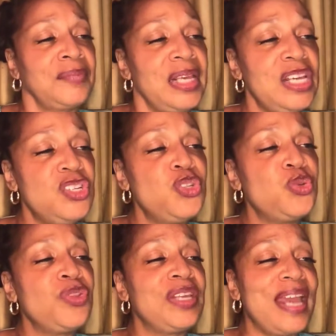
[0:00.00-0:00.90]
into
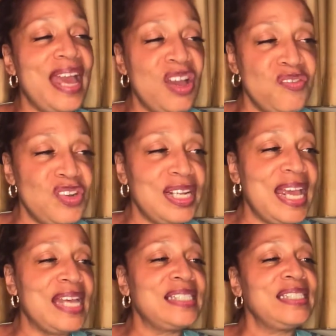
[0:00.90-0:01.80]
the
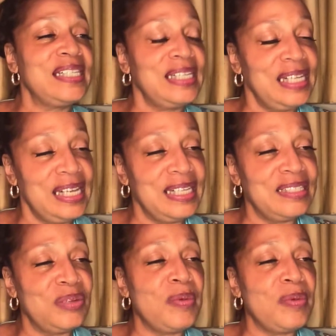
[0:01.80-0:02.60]
everlasting kingdom